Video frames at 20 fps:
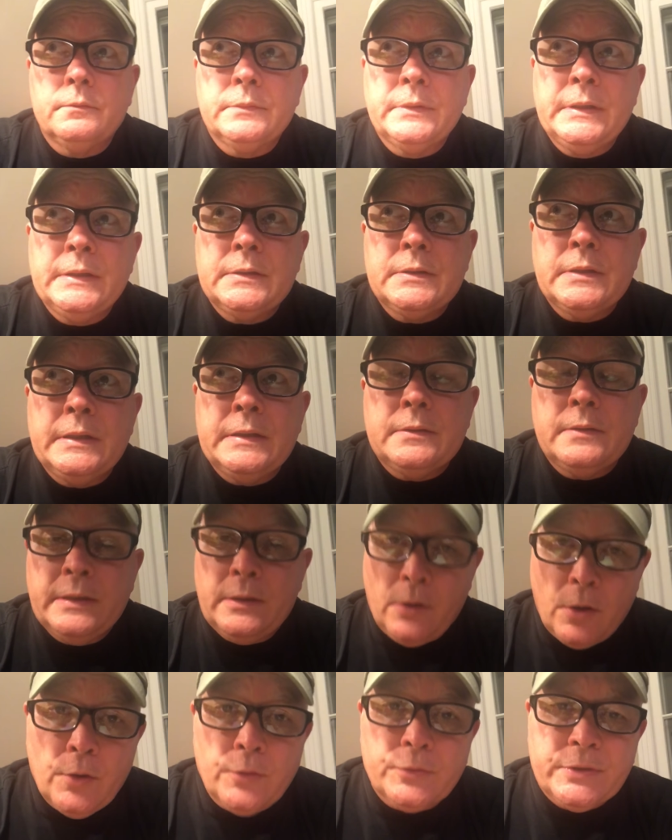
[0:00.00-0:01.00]
it, it,
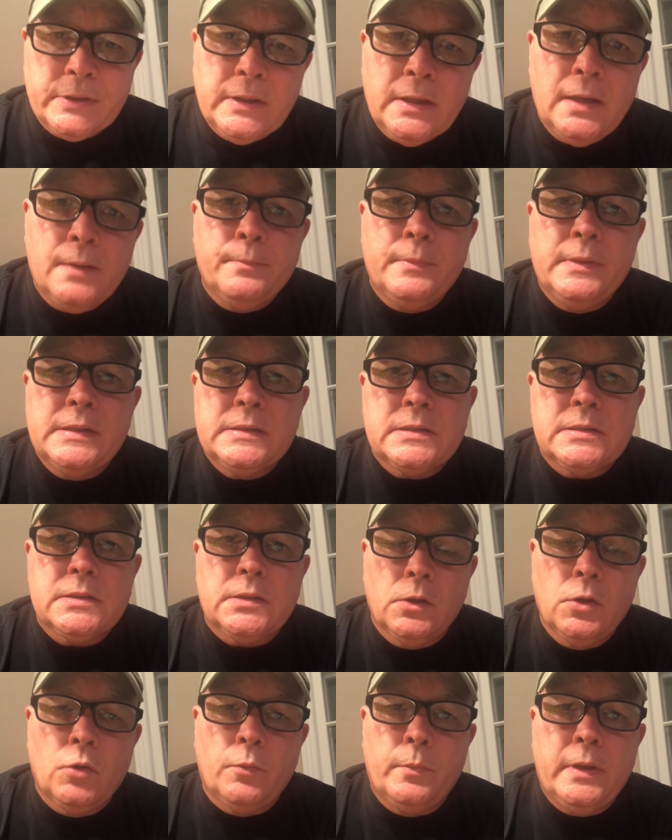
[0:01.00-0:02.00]
it, hurt the gun business
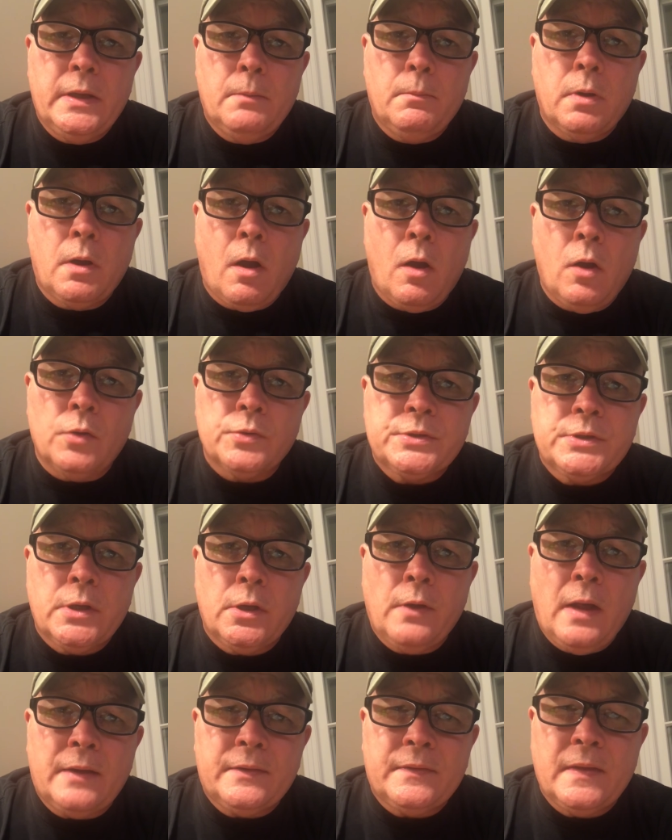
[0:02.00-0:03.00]
a little bit because, you
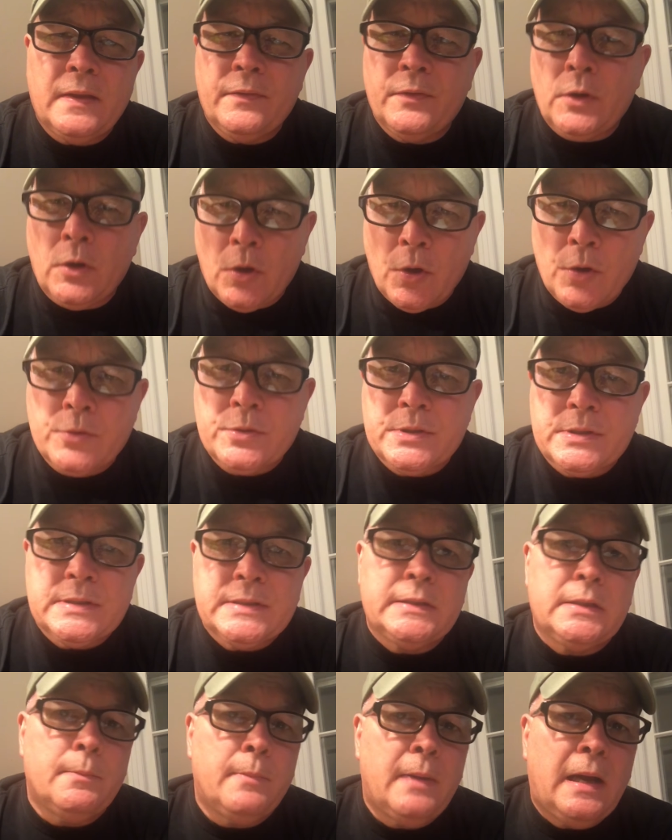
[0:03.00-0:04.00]
know, I think the
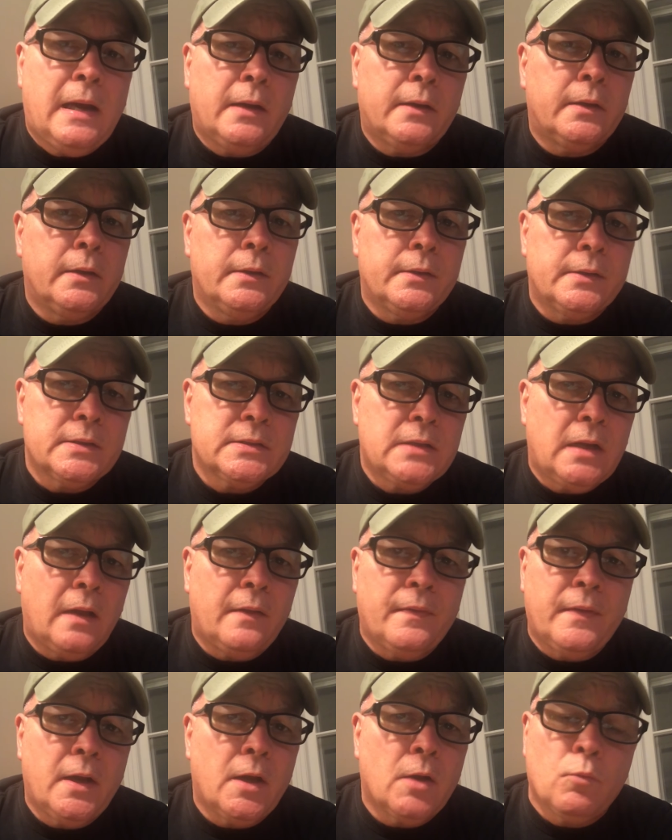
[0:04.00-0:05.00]
urgency to buy a gun is
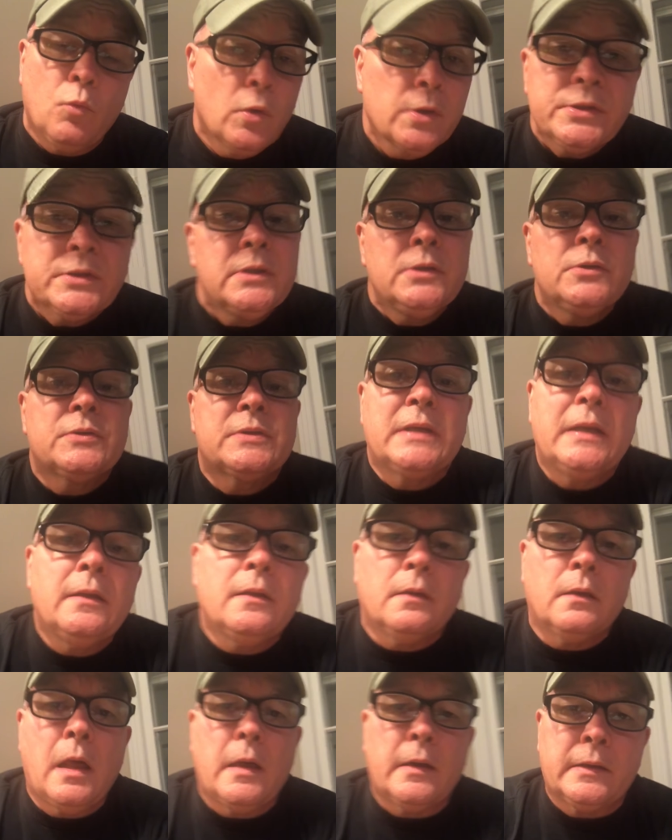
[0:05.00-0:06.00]
not there. We're still
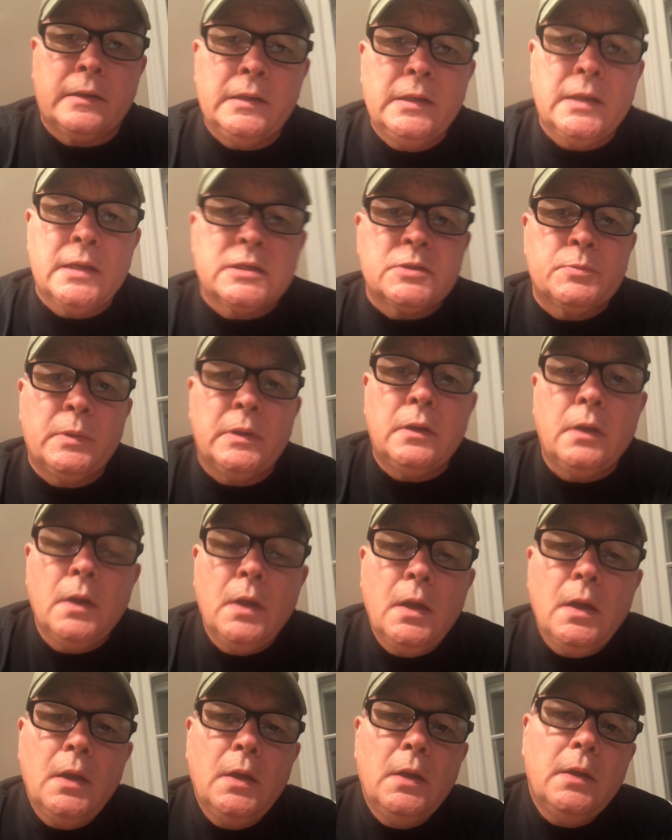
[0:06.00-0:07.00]
selling a lot of guns, but,
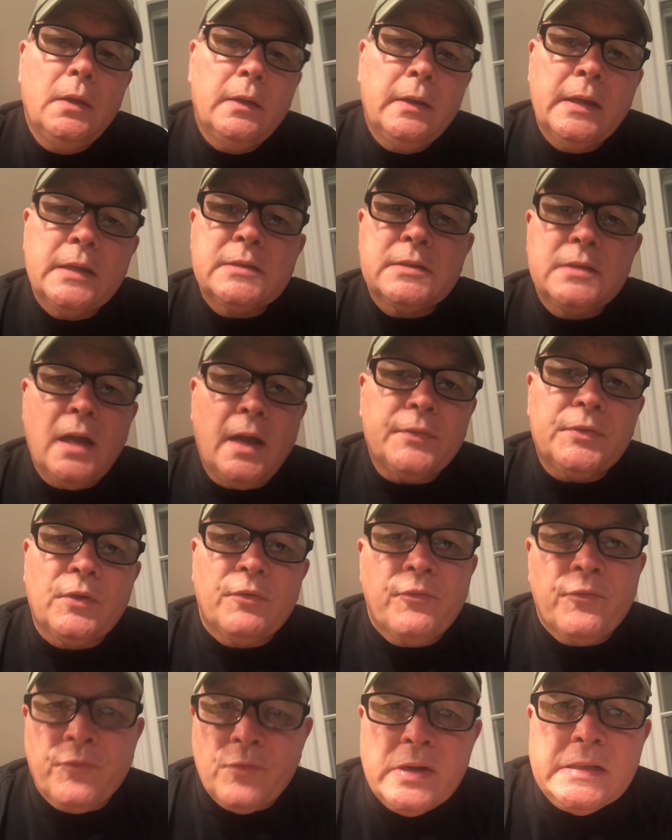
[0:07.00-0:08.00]
it's not the
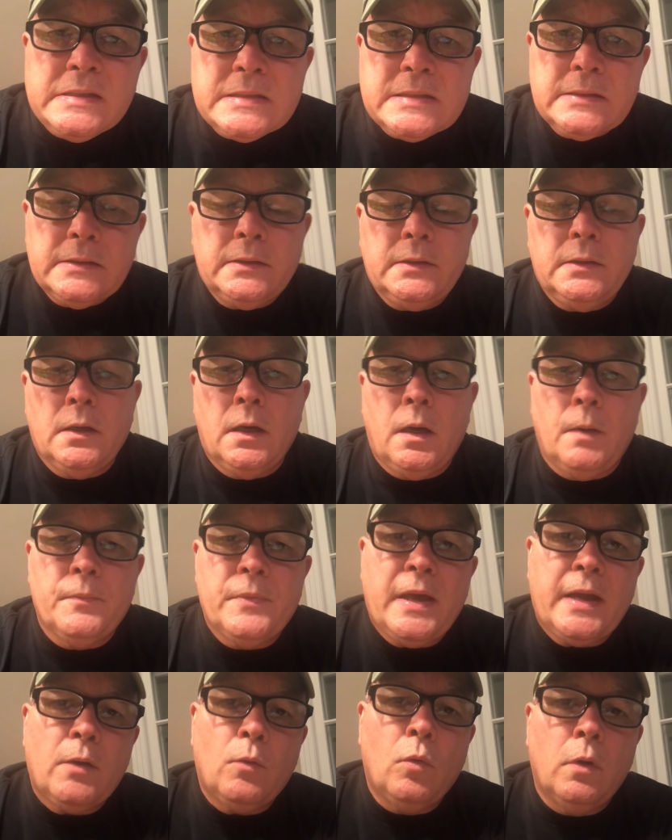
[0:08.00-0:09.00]
frenzy um,
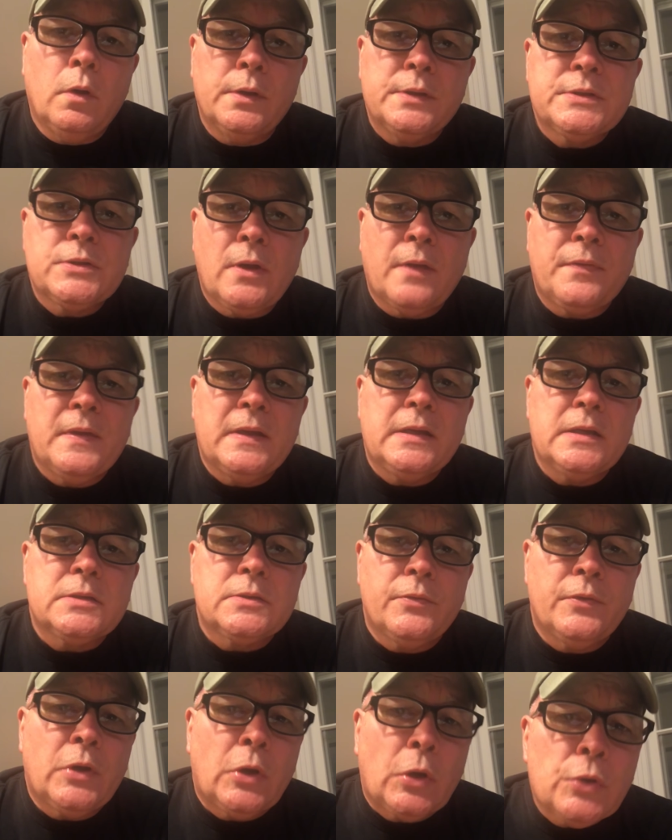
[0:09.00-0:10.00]
that it was. So I think it's
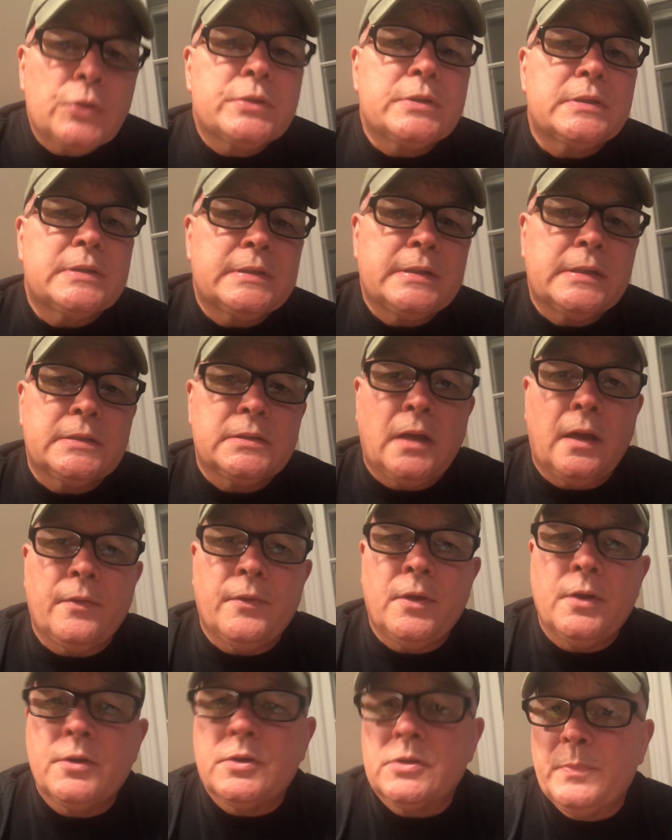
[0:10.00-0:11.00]
the urgency is not
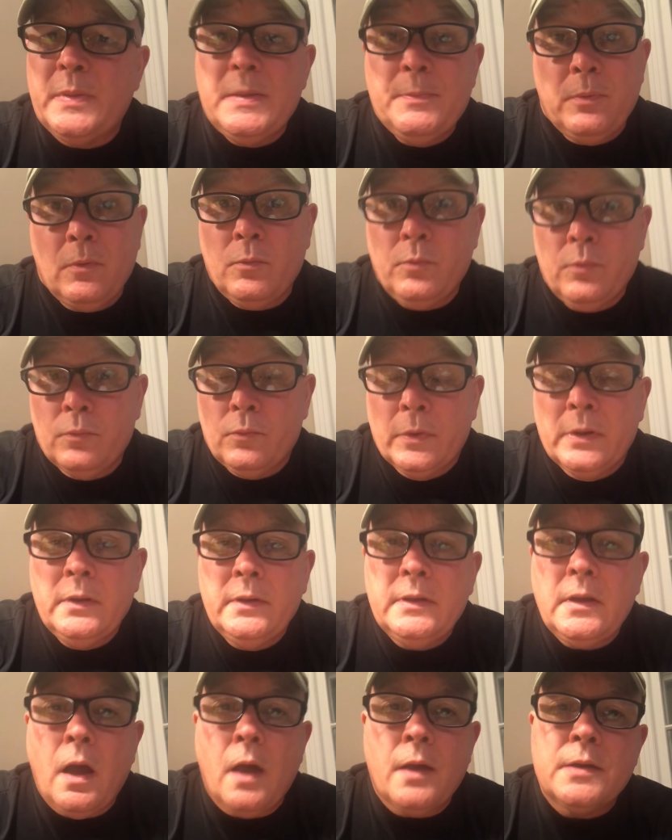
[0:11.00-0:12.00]
there because people
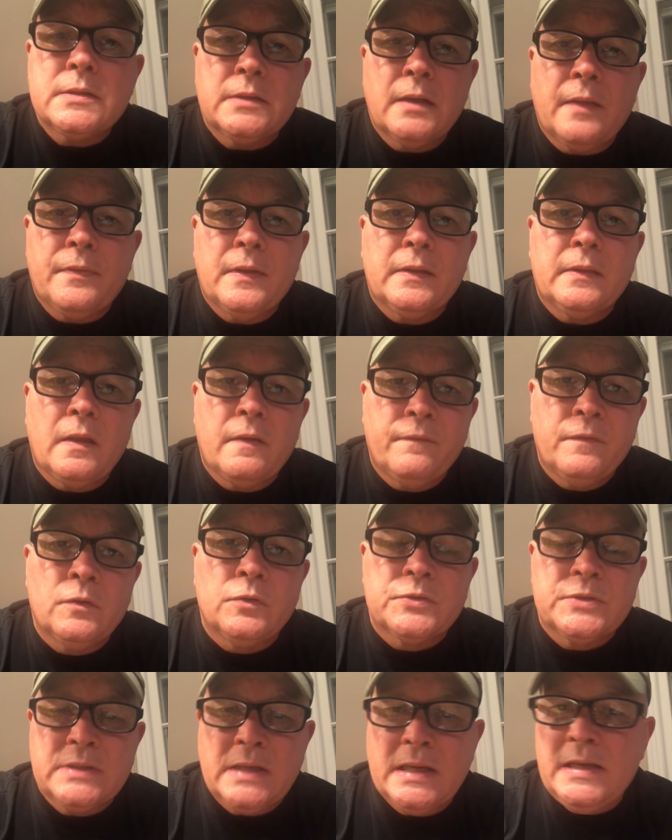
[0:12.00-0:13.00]
really, honestly, I think they
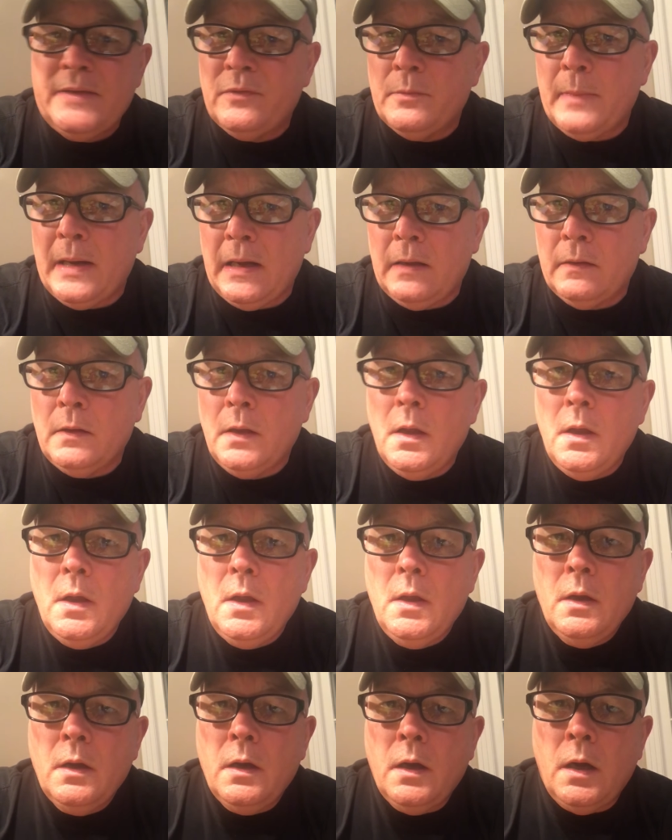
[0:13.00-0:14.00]
feel safe about
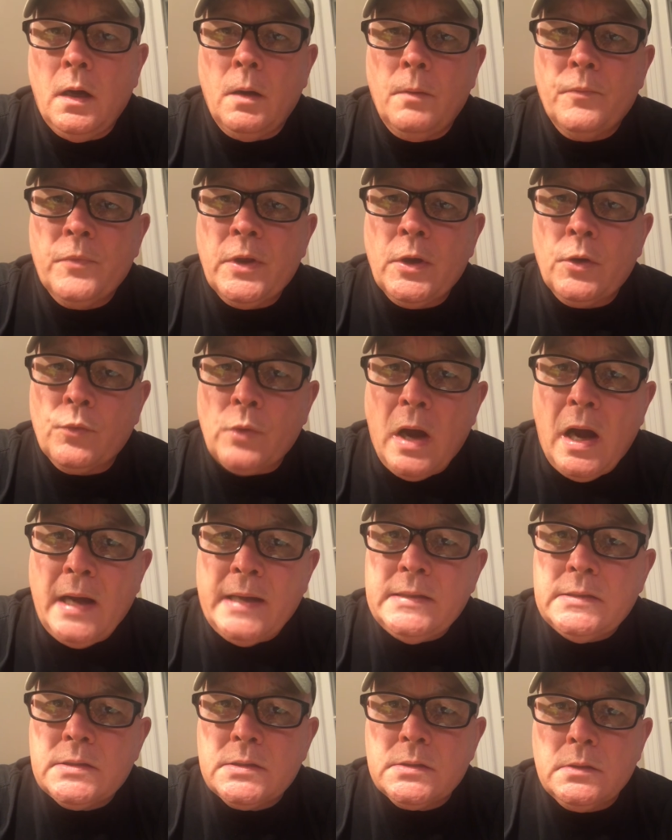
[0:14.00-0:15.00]
um, their
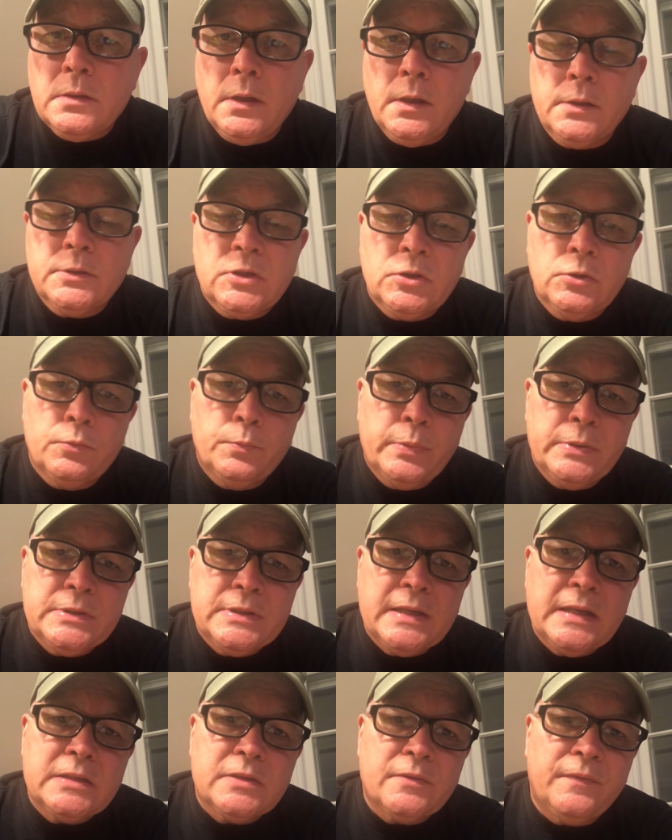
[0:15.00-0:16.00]
rights uh, to
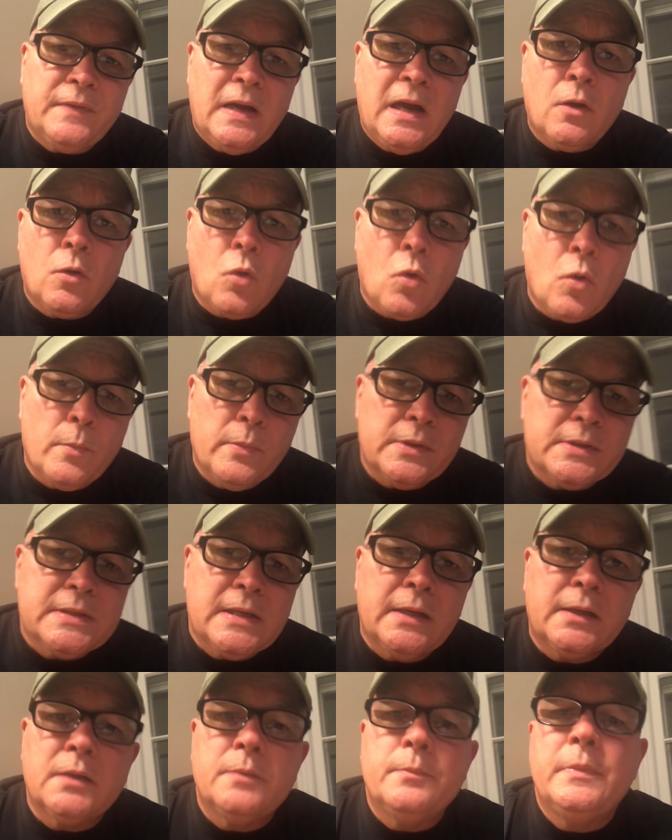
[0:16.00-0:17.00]
possess a firearm, the
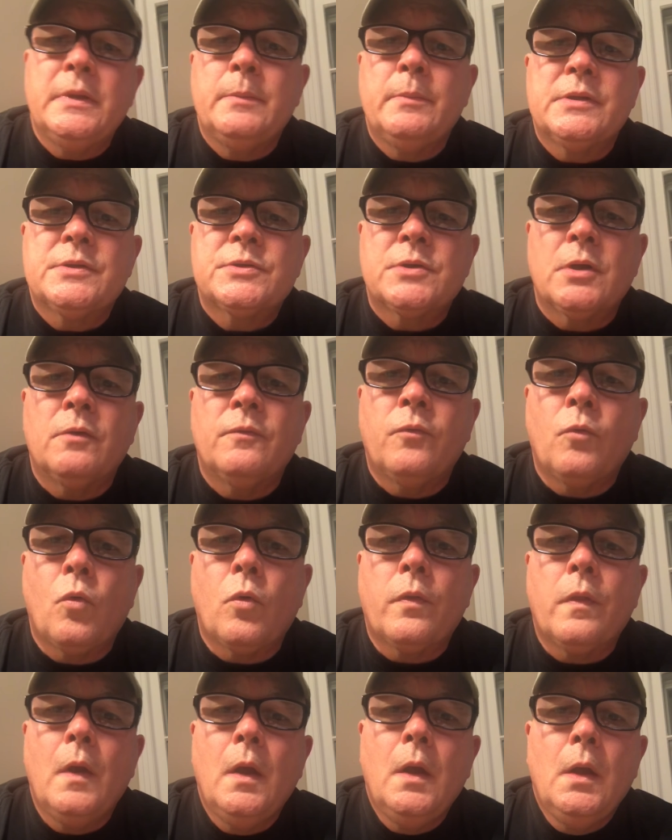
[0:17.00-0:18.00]
Second Amendment, and so
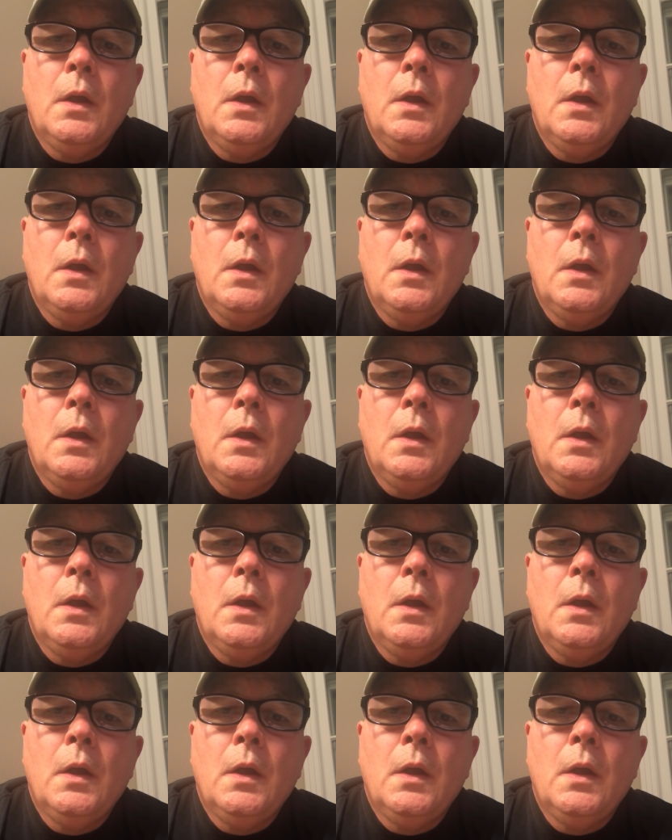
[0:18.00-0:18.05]
forth.